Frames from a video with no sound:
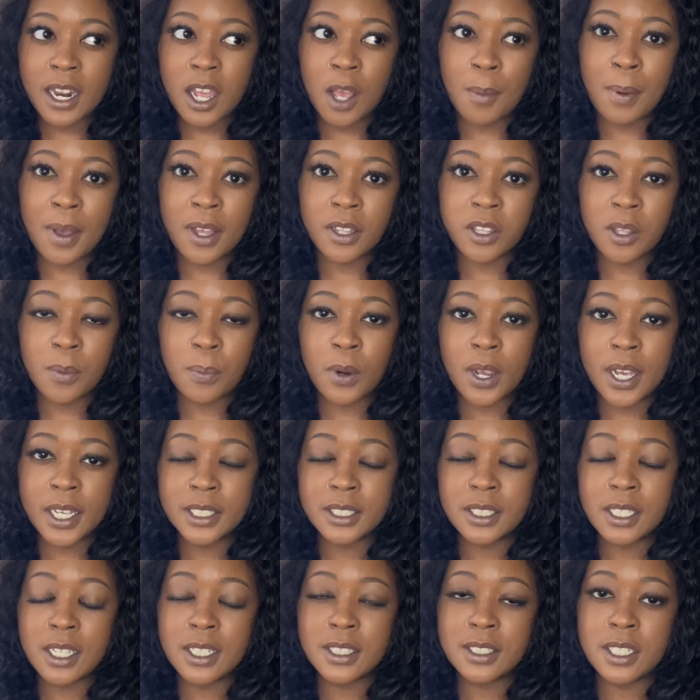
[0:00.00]
about the
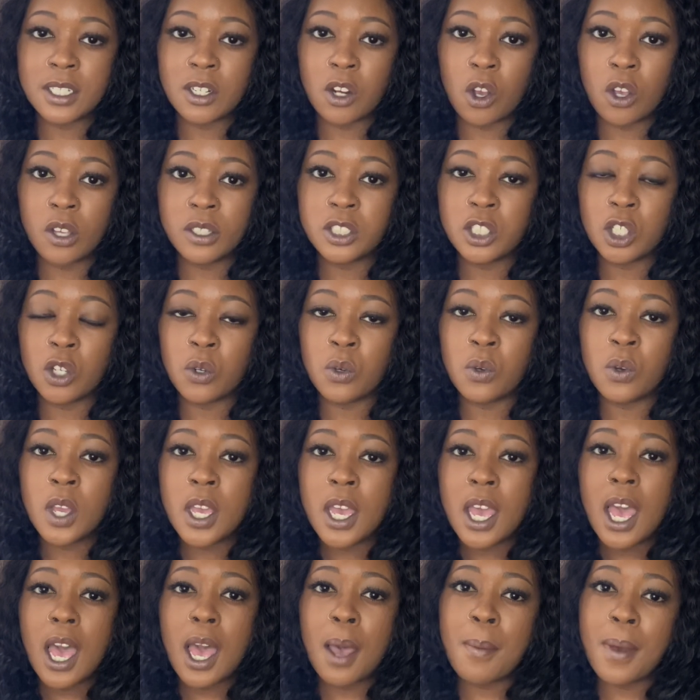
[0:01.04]
process and also
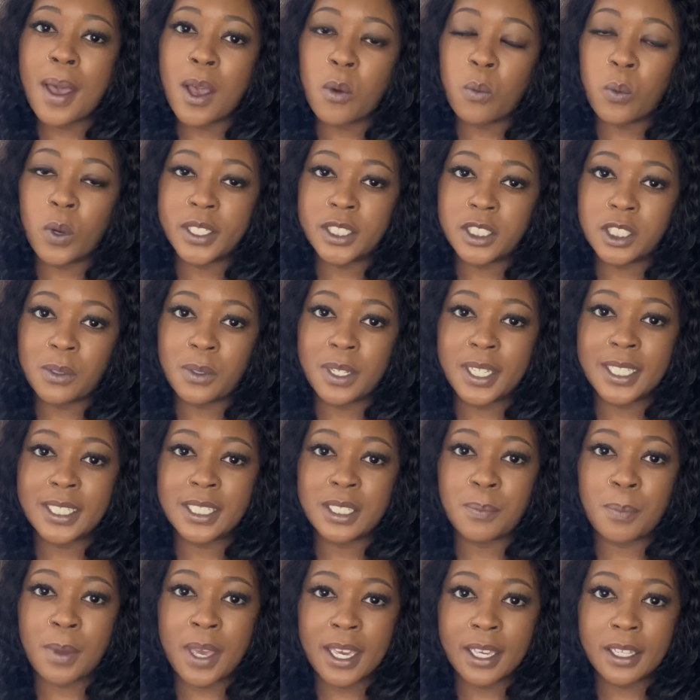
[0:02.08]
about what to
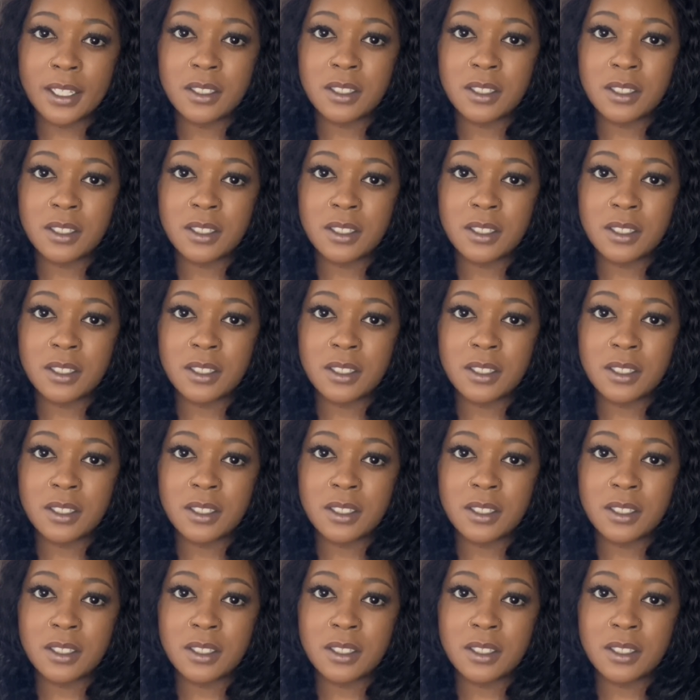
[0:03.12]
expect.